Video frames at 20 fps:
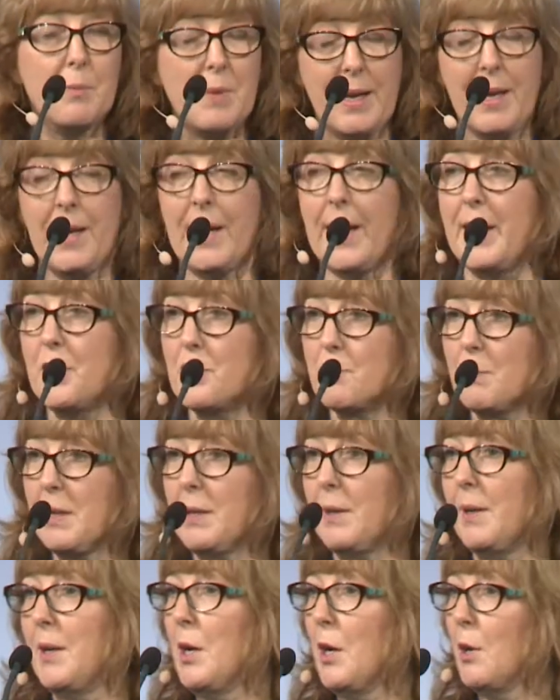
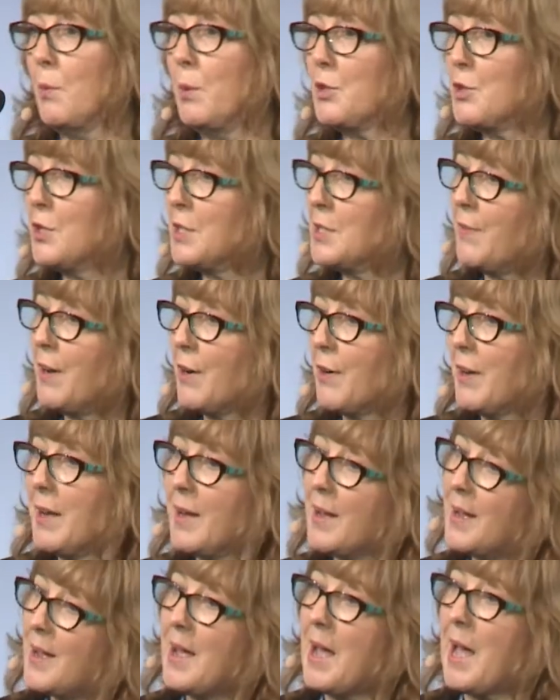engagement, which is very
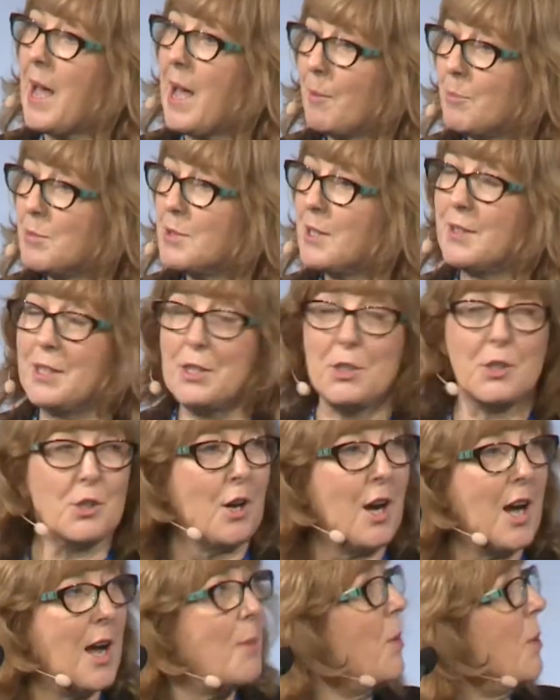apt at this
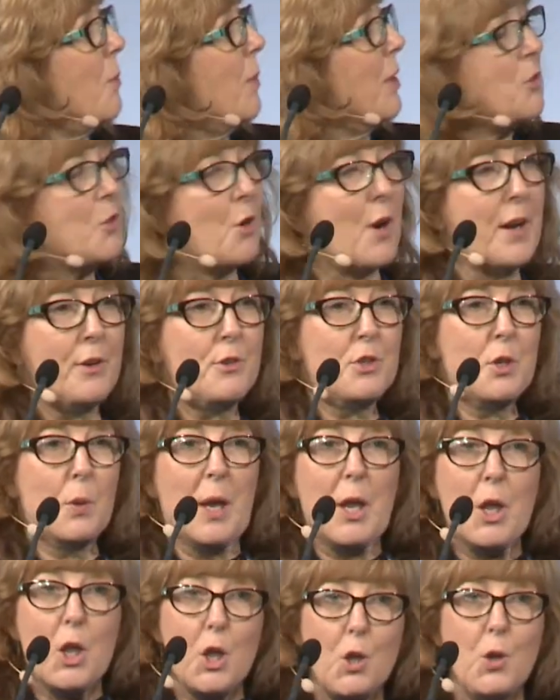time when we're trying to do a
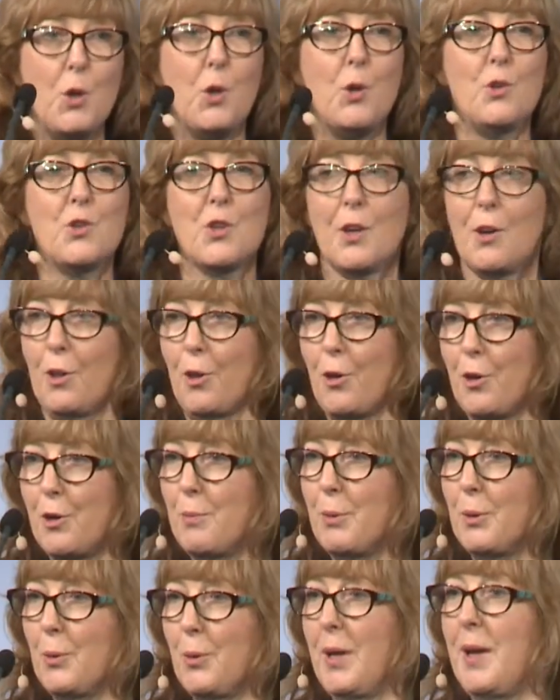huge
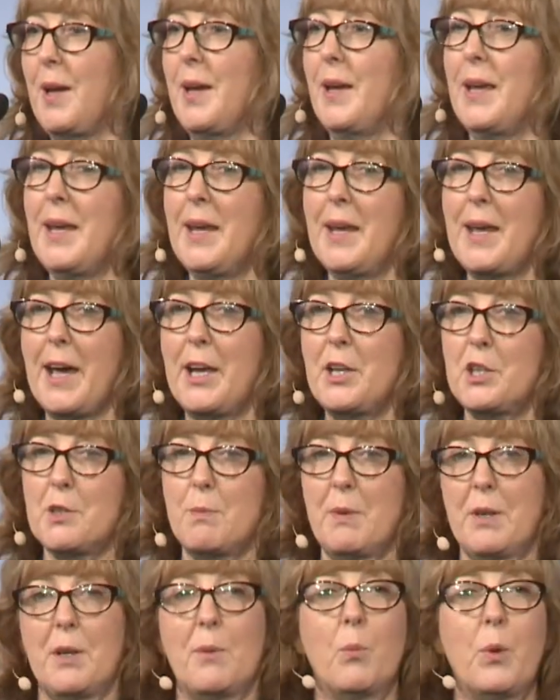global
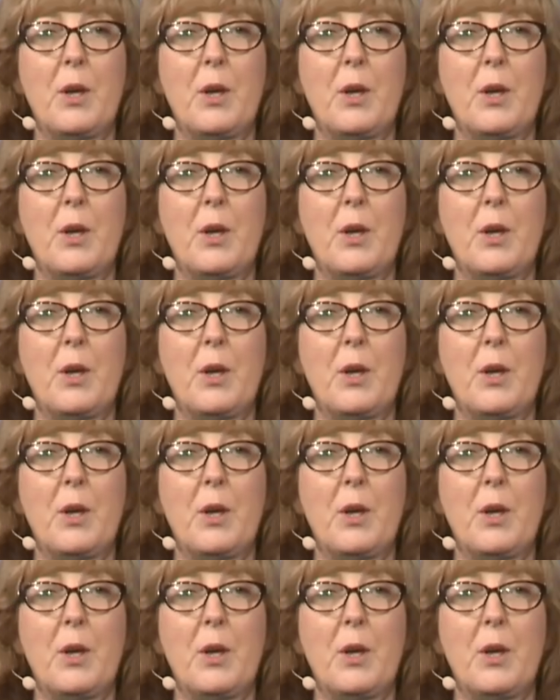engagement, and